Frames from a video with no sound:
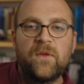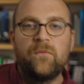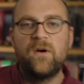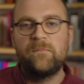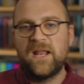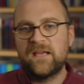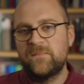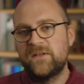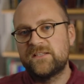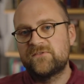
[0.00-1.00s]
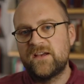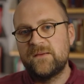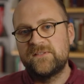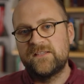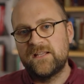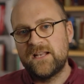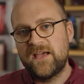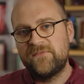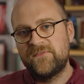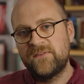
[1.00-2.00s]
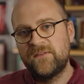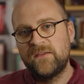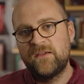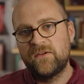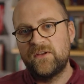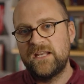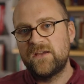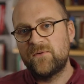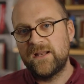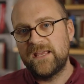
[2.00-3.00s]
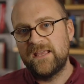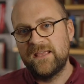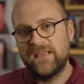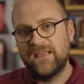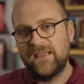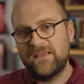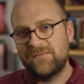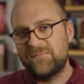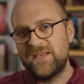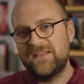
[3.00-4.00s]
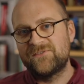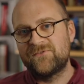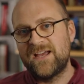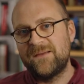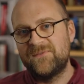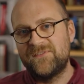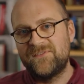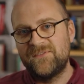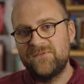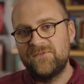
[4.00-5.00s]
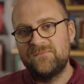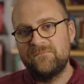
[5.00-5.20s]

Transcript: What Blackman ascribes to the left could equally be ascribed to